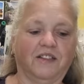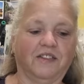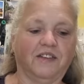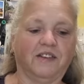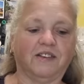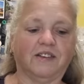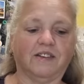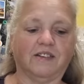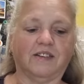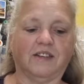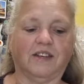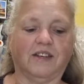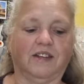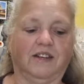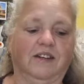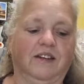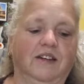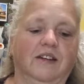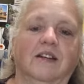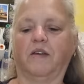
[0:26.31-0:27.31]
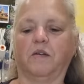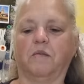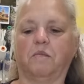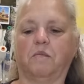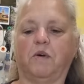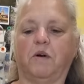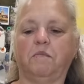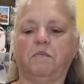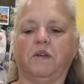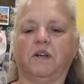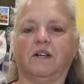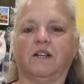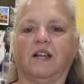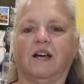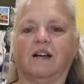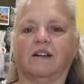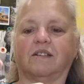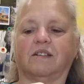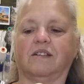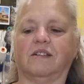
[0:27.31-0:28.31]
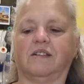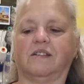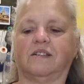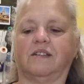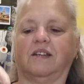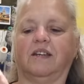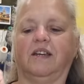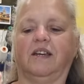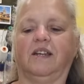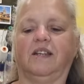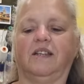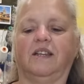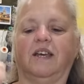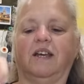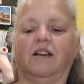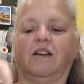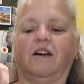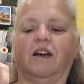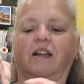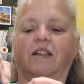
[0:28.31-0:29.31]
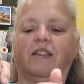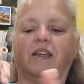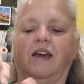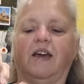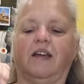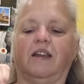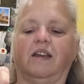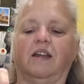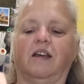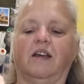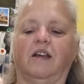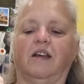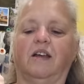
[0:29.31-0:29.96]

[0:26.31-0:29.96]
This is it. Pop your glasses in there like that.